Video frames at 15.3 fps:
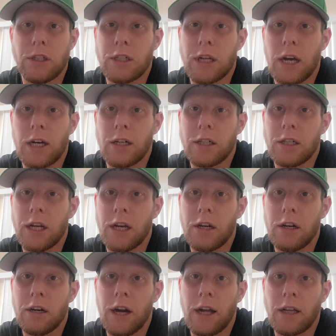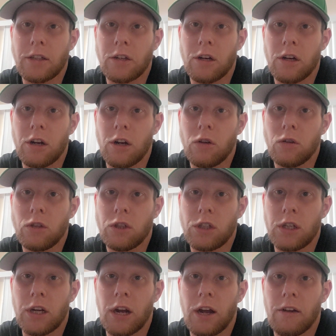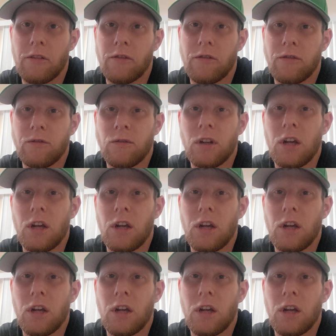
entire tenure as our coach, and I've